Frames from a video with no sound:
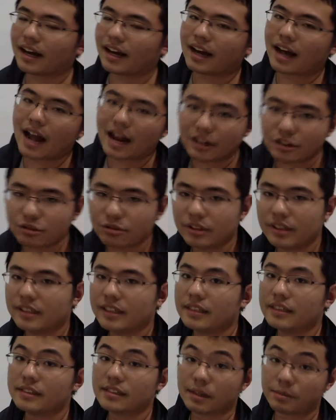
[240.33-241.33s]
actually
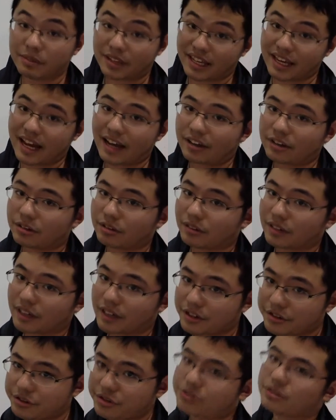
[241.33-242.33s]
did some
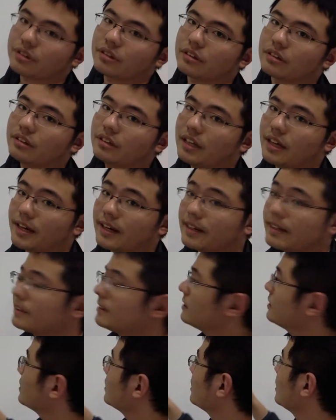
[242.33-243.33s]
calculation,
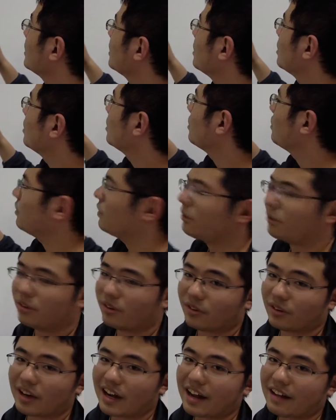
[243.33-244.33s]
and
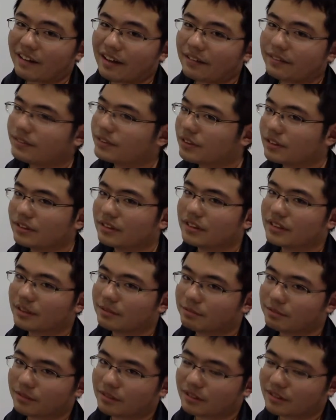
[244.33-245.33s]
after
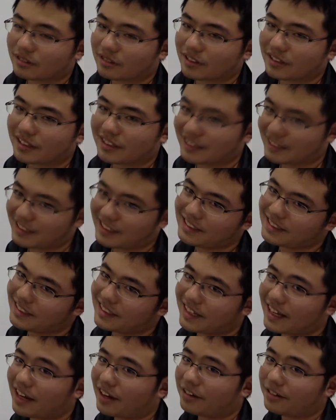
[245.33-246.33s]
some easy
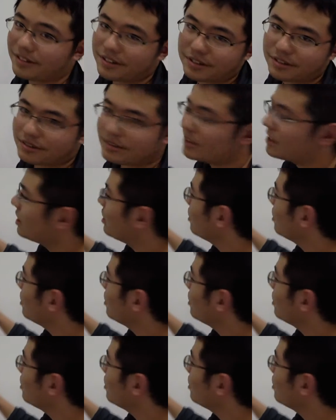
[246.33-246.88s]
calculation,